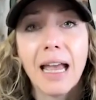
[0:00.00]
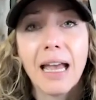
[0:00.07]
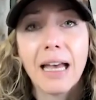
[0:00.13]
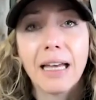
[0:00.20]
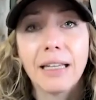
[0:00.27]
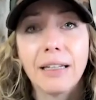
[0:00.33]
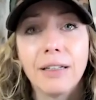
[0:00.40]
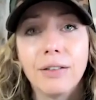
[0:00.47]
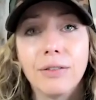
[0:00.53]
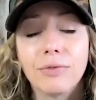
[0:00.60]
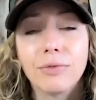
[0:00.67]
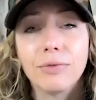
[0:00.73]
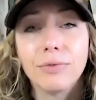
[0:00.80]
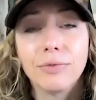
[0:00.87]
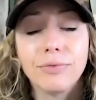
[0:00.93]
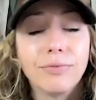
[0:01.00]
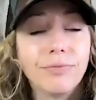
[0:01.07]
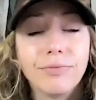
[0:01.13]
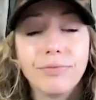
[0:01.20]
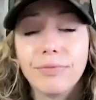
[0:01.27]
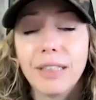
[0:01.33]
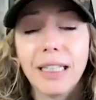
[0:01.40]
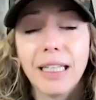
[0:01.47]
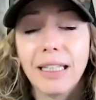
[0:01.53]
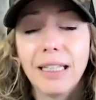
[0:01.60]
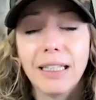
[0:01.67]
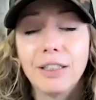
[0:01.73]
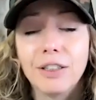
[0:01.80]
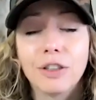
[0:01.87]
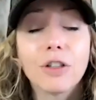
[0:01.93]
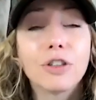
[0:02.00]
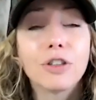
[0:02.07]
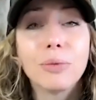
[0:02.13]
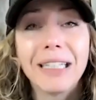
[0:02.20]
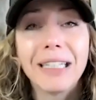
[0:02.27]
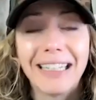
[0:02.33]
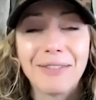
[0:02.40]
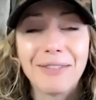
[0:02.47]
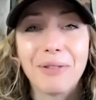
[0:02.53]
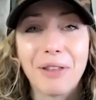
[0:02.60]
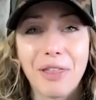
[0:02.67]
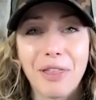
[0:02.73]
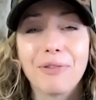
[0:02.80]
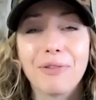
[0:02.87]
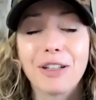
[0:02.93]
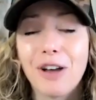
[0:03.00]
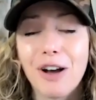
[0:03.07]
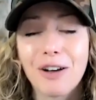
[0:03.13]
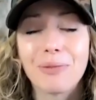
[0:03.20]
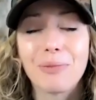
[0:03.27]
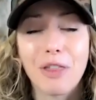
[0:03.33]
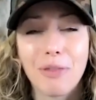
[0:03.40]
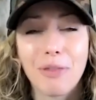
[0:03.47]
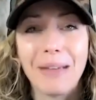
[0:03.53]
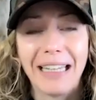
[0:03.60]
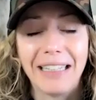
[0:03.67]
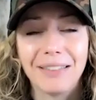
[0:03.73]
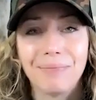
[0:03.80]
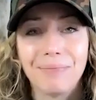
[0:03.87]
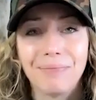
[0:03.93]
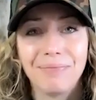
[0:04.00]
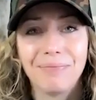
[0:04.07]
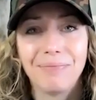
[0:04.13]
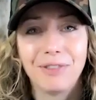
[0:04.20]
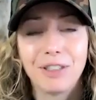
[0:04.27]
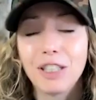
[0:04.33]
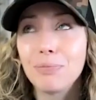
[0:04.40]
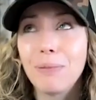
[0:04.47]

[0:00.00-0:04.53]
And you're doing it along with me just